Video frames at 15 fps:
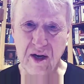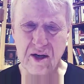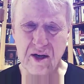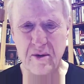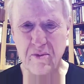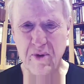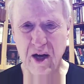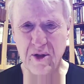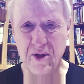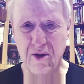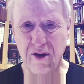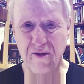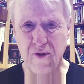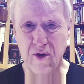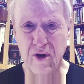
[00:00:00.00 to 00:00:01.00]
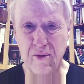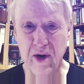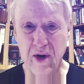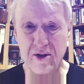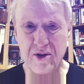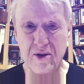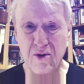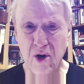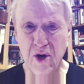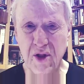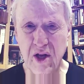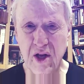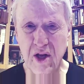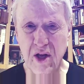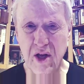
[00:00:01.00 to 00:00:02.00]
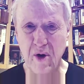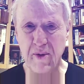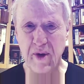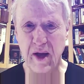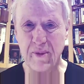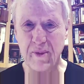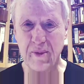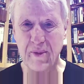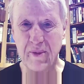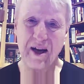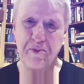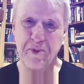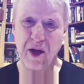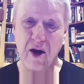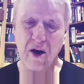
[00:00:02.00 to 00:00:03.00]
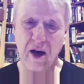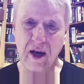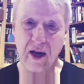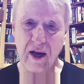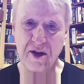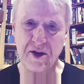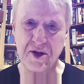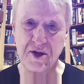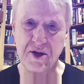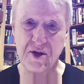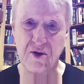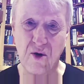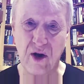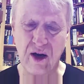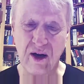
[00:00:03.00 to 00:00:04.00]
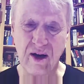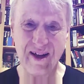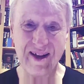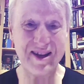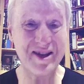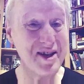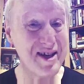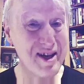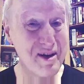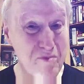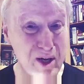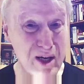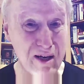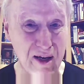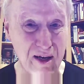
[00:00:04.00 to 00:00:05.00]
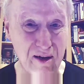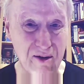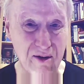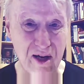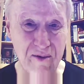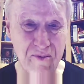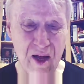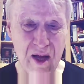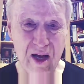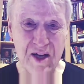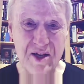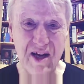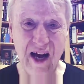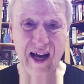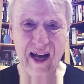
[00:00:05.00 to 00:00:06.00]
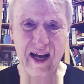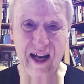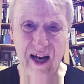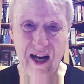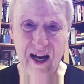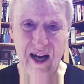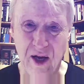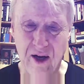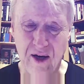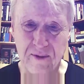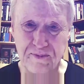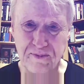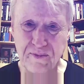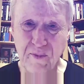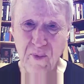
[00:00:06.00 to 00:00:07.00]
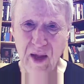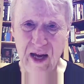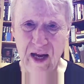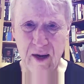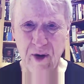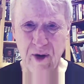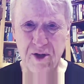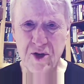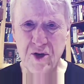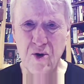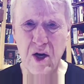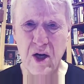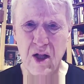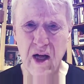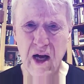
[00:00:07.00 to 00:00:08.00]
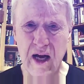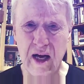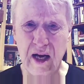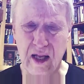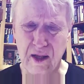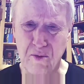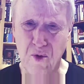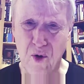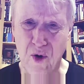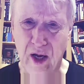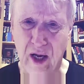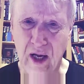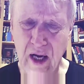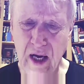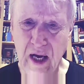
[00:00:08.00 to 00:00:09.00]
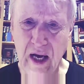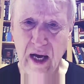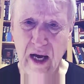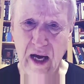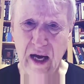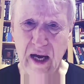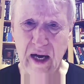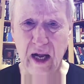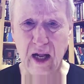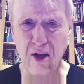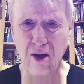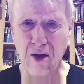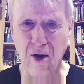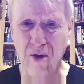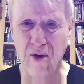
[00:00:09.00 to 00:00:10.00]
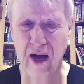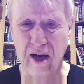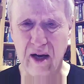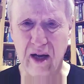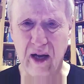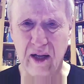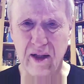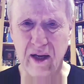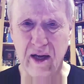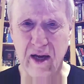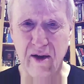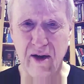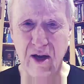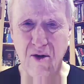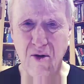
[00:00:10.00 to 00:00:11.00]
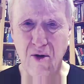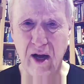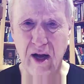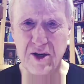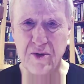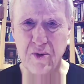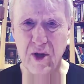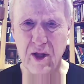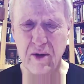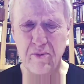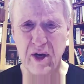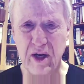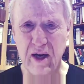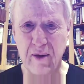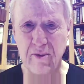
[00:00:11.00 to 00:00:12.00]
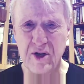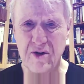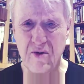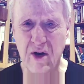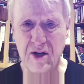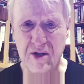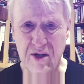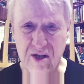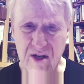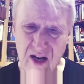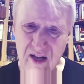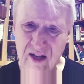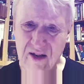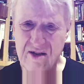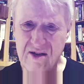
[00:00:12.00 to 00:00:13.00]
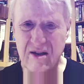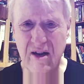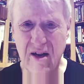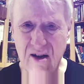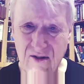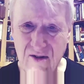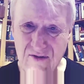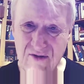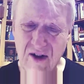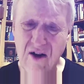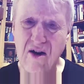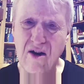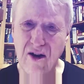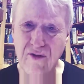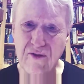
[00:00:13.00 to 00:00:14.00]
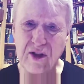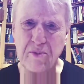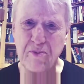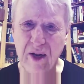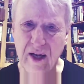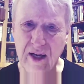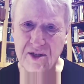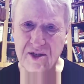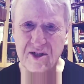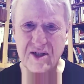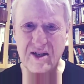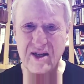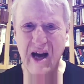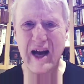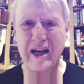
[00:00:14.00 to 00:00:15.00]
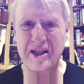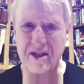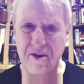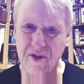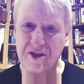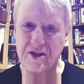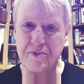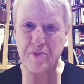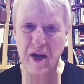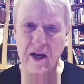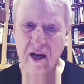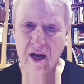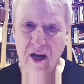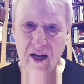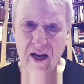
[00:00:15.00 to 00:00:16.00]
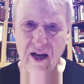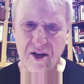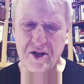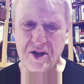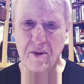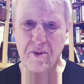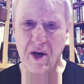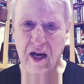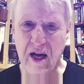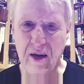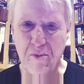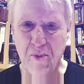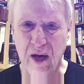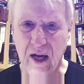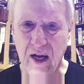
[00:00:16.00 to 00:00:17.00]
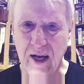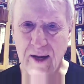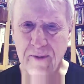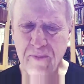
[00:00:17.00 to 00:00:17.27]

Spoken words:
It's about 30, 40 miles north of Birmingham. Get up there and get us a story. This is at midnight, okay? So I get up there at about 2 o'clock in the morning. And I look around at the county courthouse where there've been demonstrations, and there's litter all over the place, the signs of there's been, you know, some kind of melee.